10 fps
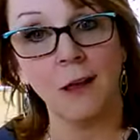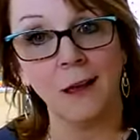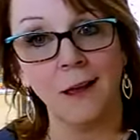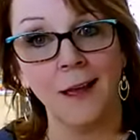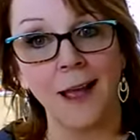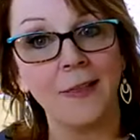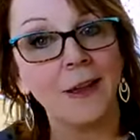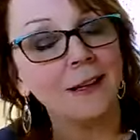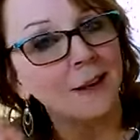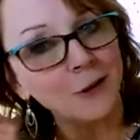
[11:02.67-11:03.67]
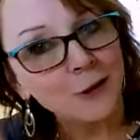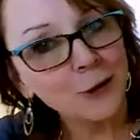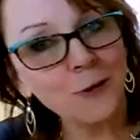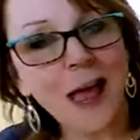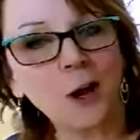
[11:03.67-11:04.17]
Mm-hmm. And they, they're
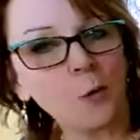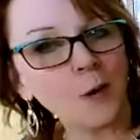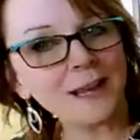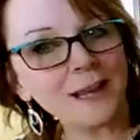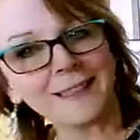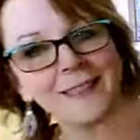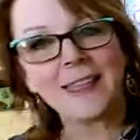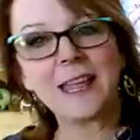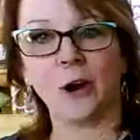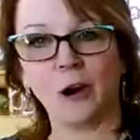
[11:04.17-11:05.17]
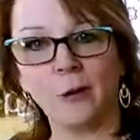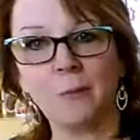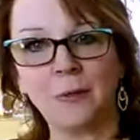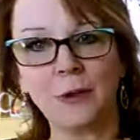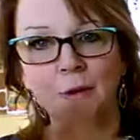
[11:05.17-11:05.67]
still not quite there
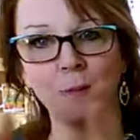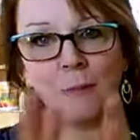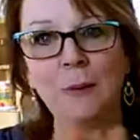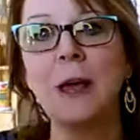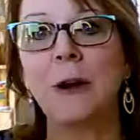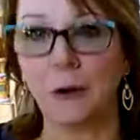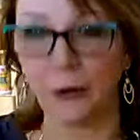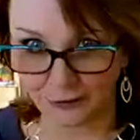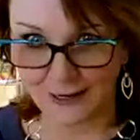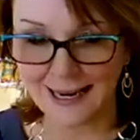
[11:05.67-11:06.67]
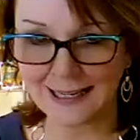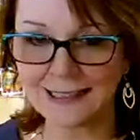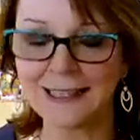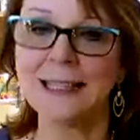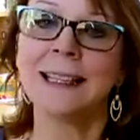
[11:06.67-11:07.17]
but they're better right
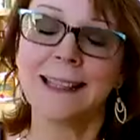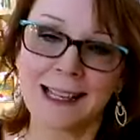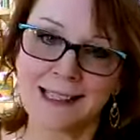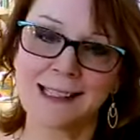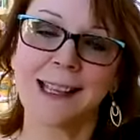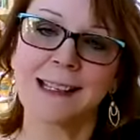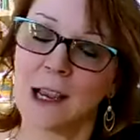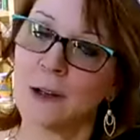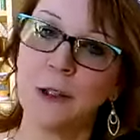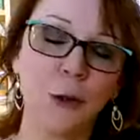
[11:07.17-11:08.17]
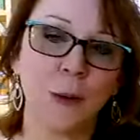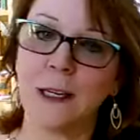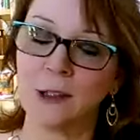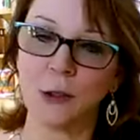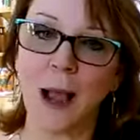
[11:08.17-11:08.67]
mm-hmm. that's that's how you do it
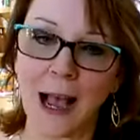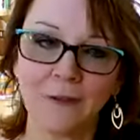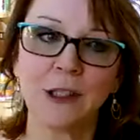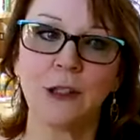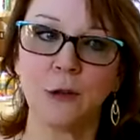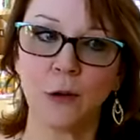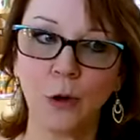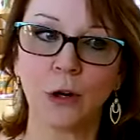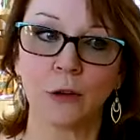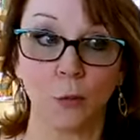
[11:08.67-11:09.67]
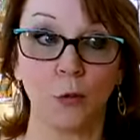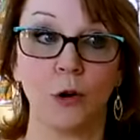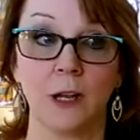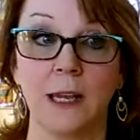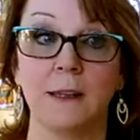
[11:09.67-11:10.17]
is you have to do the work the
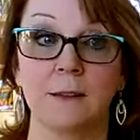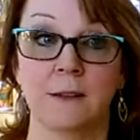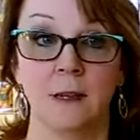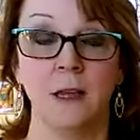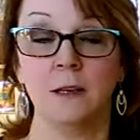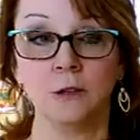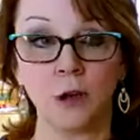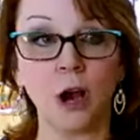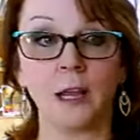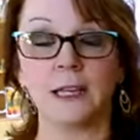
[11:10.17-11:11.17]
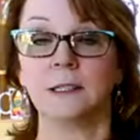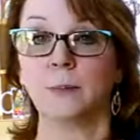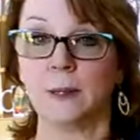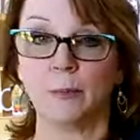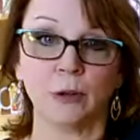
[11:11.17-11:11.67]
work is talking to
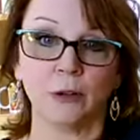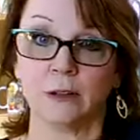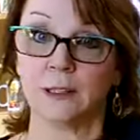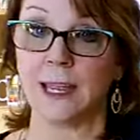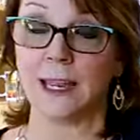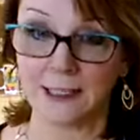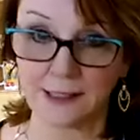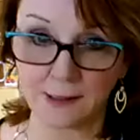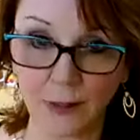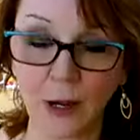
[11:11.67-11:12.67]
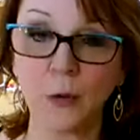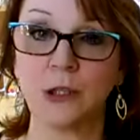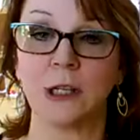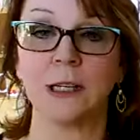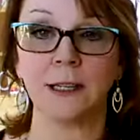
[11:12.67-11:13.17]
people, getting some
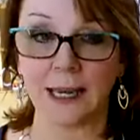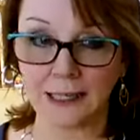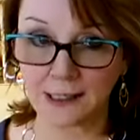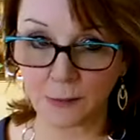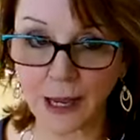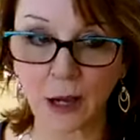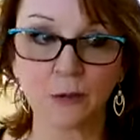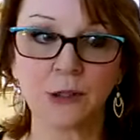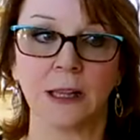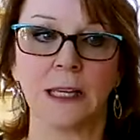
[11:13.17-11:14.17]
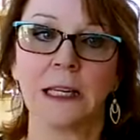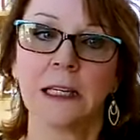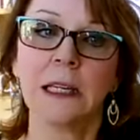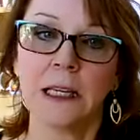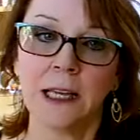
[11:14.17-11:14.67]
coaching, getting some counseling.